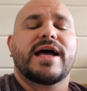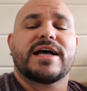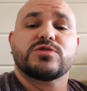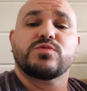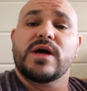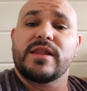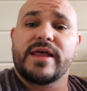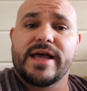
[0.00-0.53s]

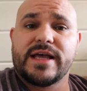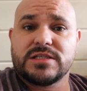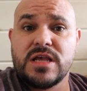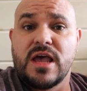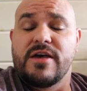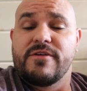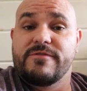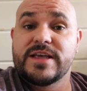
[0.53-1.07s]
as well as
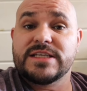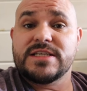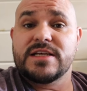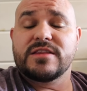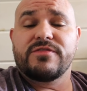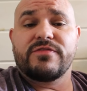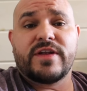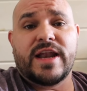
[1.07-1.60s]

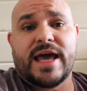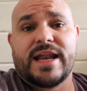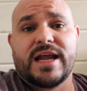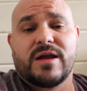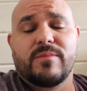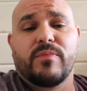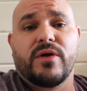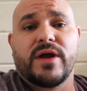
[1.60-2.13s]
visit
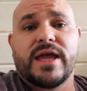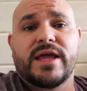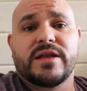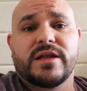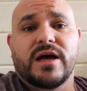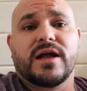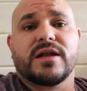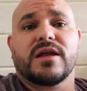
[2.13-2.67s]

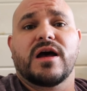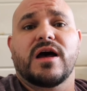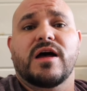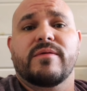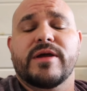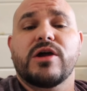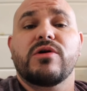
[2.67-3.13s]
thefinaticbrand.com